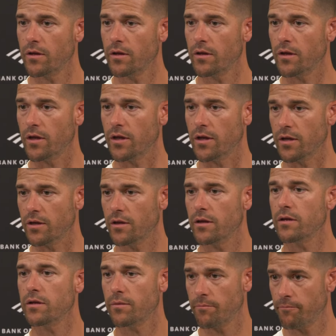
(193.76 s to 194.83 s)
with the
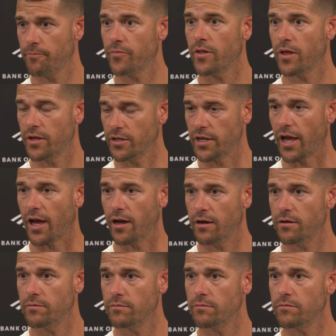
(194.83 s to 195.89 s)
team, with yeah.
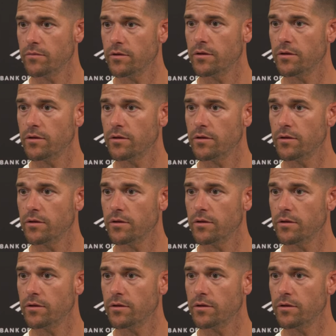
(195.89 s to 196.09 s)
Adam?